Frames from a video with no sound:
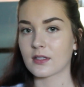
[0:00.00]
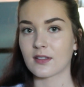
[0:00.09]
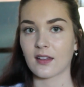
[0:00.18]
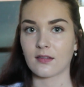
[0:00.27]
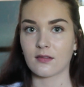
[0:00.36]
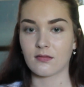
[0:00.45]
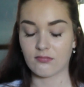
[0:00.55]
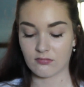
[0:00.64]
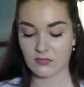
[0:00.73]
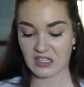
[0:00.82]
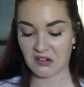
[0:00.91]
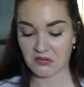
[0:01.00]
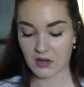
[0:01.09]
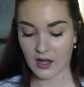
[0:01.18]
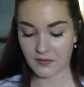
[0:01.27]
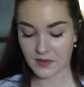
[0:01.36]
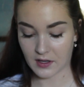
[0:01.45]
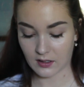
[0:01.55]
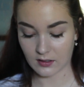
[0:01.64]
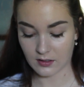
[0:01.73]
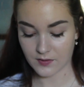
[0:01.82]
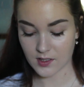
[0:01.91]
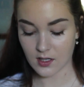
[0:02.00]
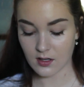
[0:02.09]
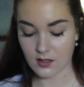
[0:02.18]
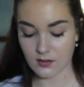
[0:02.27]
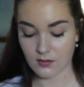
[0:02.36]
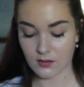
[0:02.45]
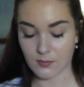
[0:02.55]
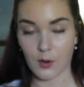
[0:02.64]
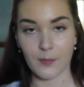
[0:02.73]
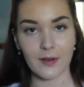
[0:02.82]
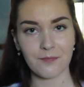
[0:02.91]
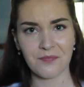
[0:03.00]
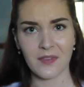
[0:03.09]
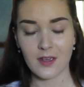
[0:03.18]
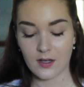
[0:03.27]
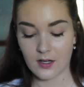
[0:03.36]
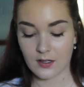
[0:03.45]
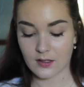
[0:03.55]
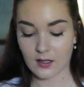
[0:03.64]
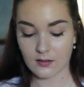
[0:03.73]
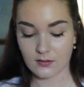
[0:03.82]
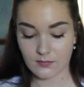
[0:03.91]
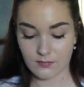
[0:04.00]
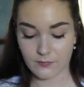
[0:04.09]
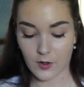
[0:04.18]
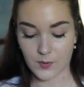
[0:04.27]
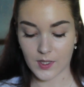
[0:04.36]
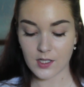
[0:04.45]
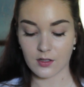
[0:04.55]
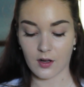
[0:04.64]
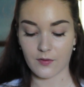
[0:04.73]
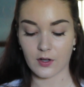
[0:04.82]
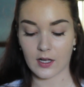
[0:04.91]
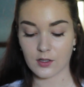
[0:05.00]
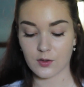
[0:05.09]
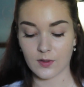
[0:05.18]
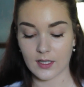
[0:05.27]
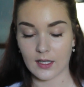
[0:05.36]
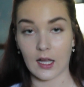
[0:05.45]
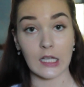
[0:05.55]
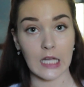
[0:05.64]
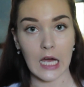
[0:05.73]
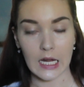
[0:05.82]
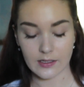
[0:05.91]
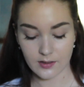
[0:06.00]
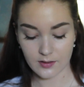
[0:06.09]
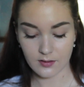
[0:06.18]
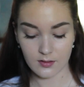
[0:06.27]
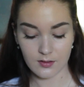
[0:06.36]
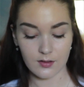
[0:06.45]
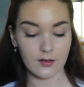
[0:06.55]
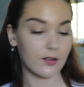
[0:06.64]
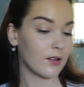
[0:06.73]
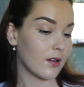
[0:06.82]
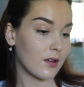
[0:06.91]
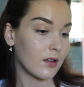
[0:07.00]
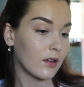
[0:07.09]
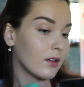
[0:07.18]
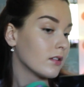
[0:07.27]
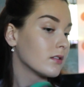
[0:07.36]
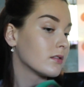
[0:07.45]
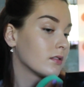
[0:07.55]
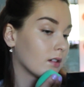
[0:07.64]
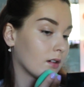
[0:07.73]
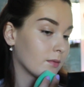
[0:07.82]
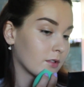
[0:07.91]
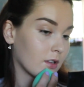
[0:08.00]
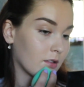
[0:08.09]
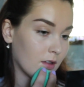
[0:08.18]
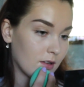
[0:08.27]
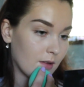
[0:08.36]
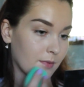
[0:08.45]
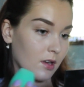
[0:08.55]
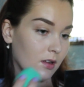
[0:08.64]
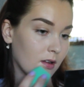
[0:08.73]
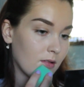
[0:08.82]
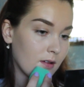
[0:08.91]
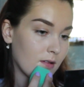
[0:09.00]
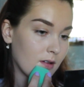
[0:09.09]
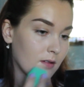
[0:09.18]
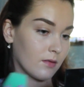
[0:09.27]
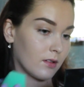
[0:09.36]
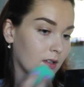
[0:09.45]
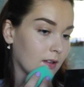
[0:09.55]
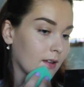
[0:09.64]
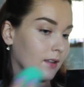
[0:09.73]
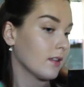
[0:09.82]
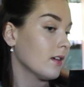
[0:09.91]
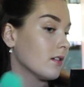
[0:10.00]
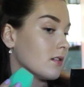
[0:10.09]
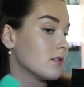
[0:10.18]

because I don't have that clear of skin at the moment. That foundation covered actually a lot. So I'm just gonna tap that in really lightly.